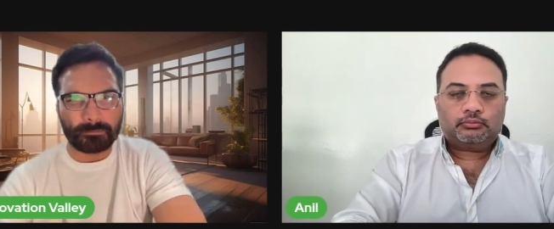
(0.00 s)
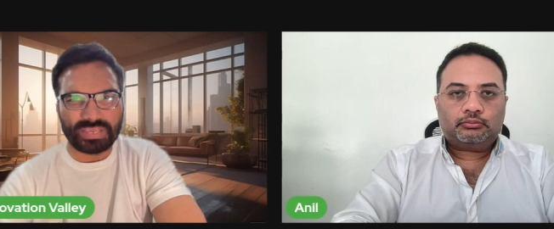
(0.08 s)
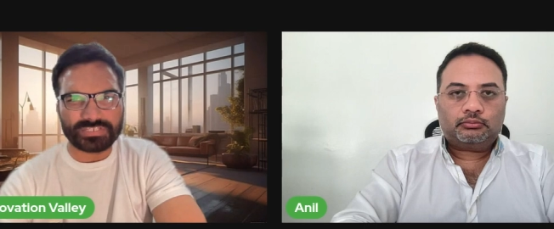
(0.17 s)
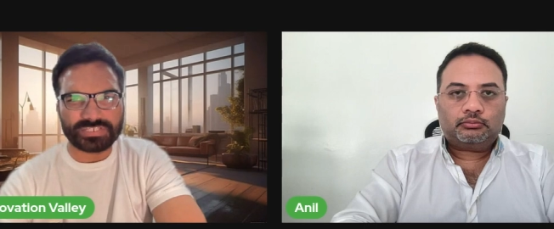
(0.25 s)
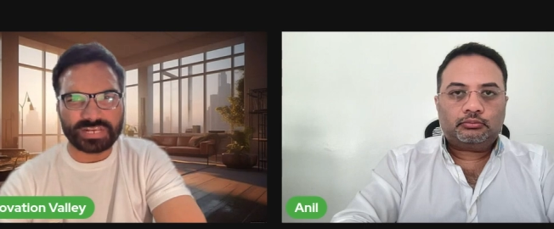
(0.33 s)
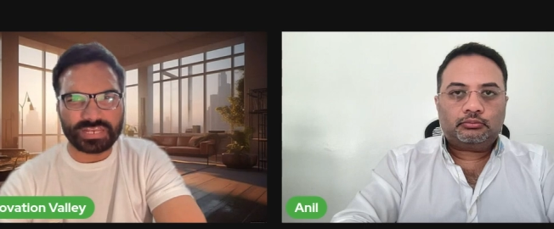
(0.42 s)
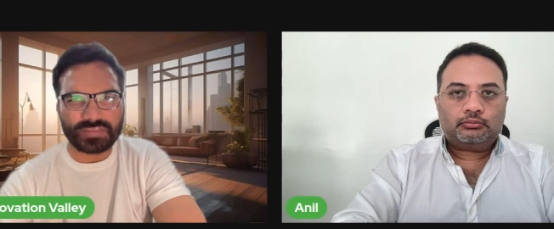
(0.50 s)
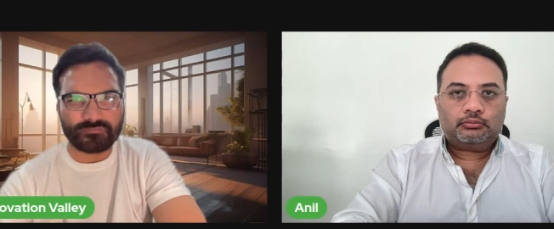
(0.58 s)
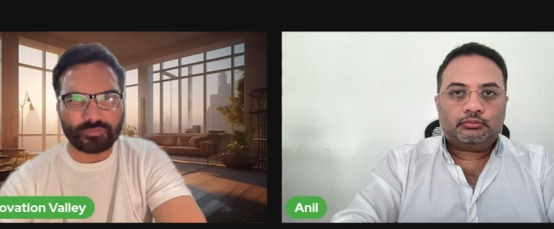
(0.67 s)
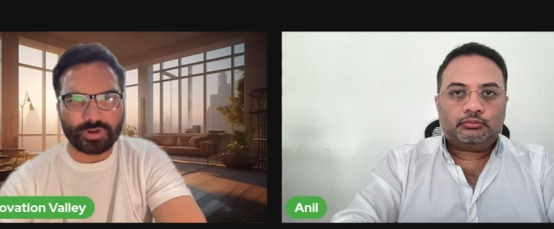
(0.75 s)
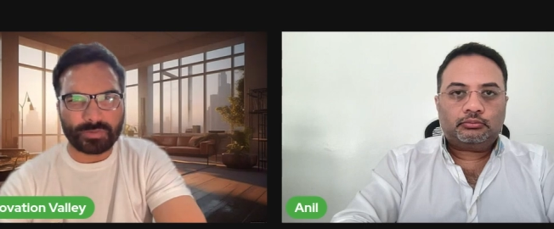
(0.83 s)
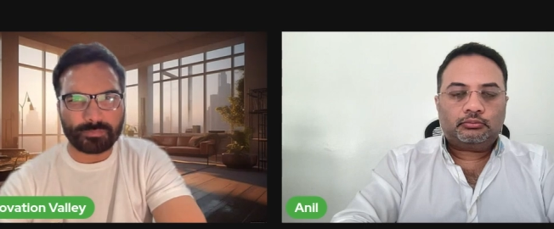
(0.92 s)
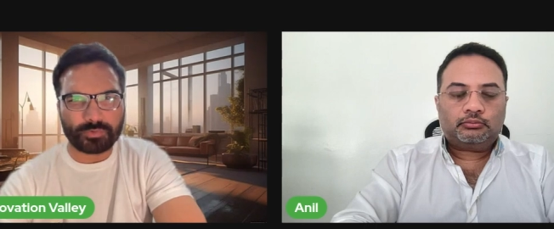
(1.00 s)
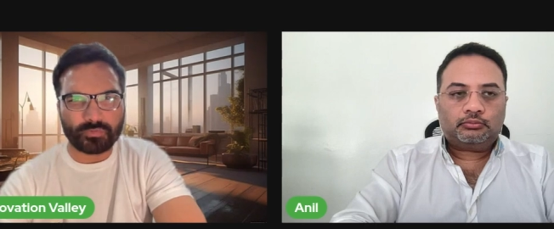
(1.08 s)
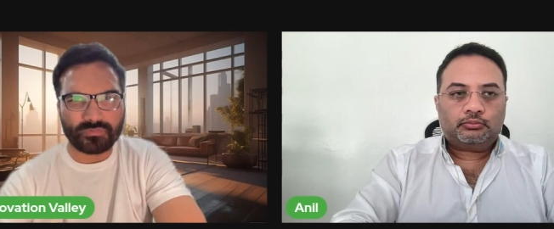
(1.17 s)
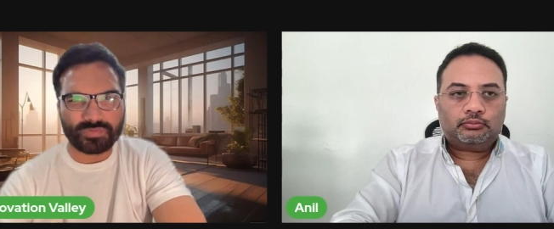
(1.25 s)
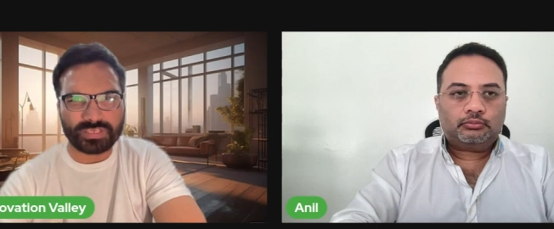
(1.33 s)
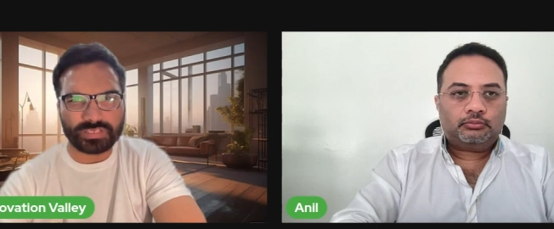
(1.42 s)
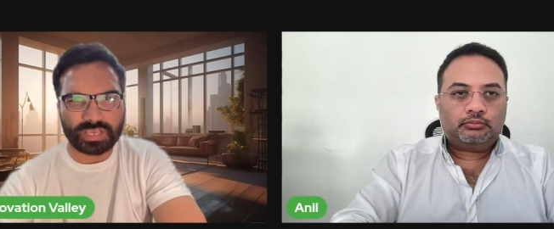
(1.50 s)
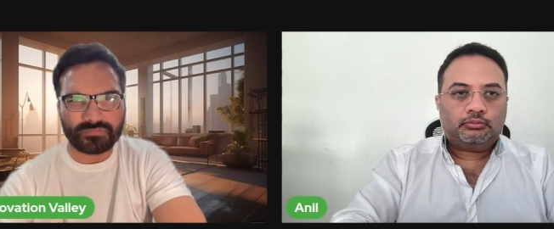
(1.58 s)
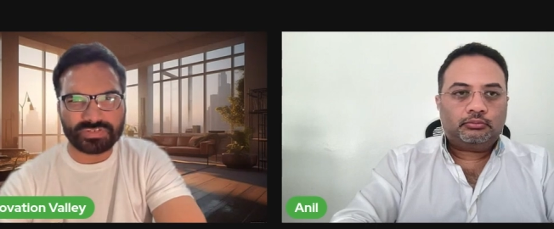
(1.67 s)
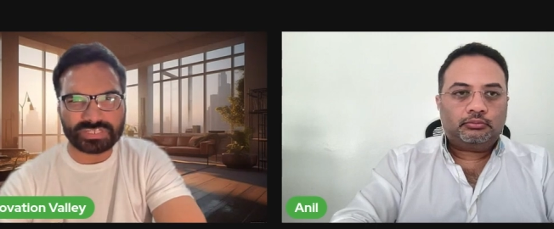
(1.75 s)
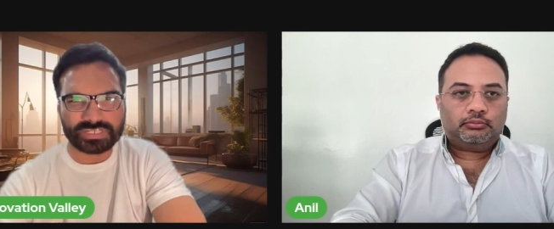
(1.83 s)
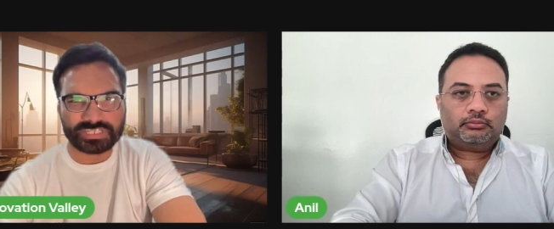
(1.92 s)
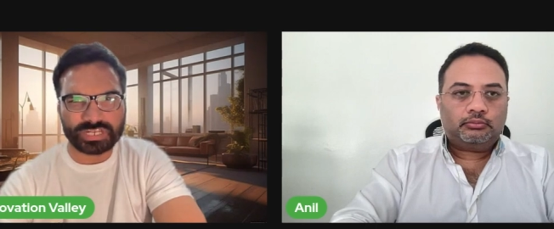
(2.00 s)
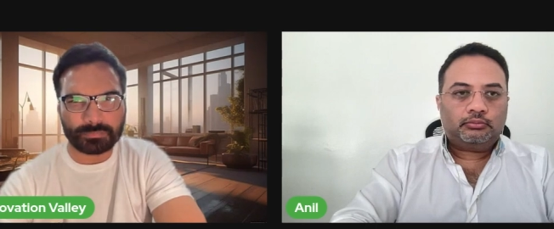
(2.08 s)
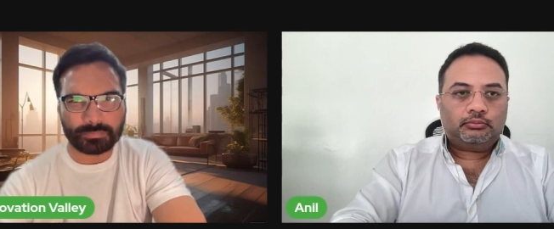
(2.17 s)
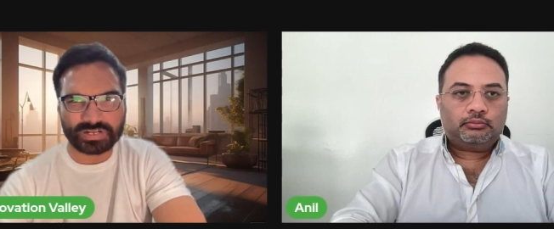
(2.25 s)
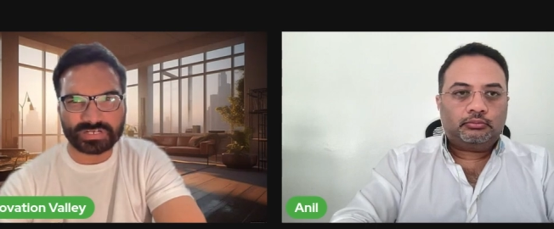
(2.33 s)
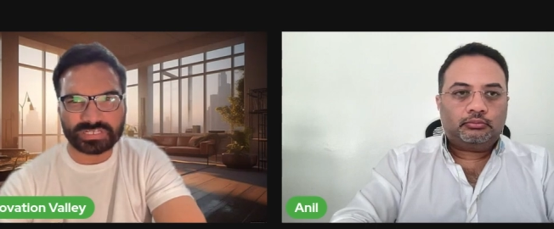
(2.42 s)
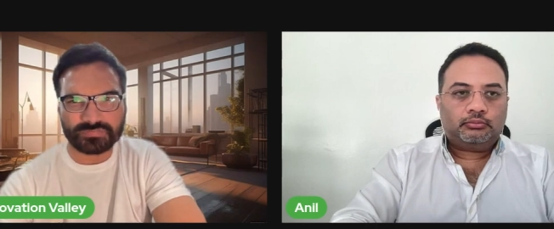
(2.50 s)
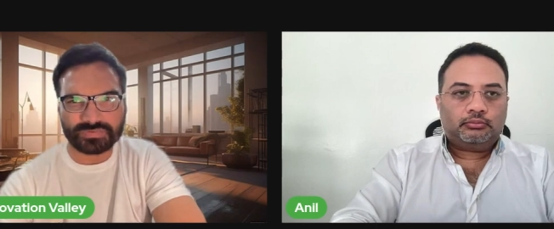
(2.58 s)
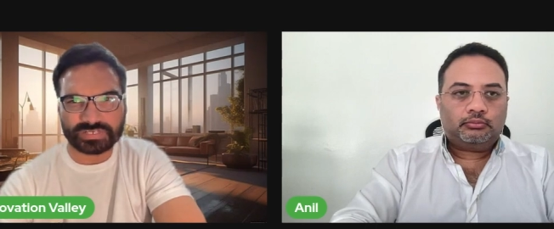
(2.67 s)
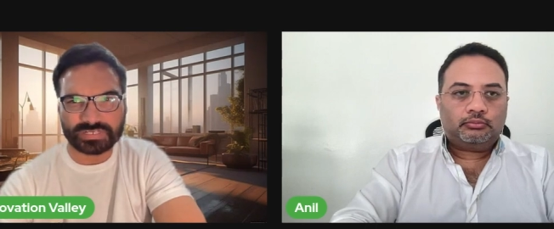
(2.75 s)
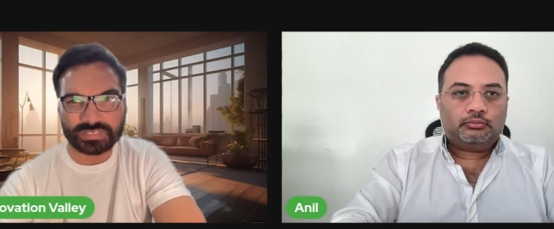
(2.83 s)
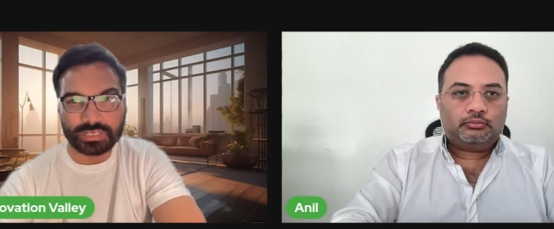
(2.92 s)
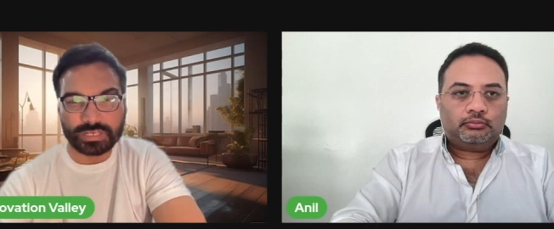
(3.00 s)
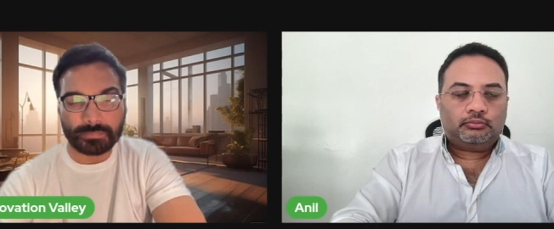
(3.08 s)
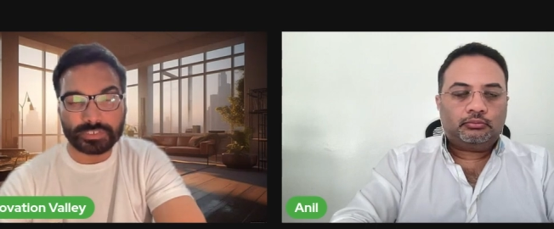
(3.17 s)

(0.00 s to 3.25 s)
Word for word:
Speaker 1: majorly for improving efficiency and productivity.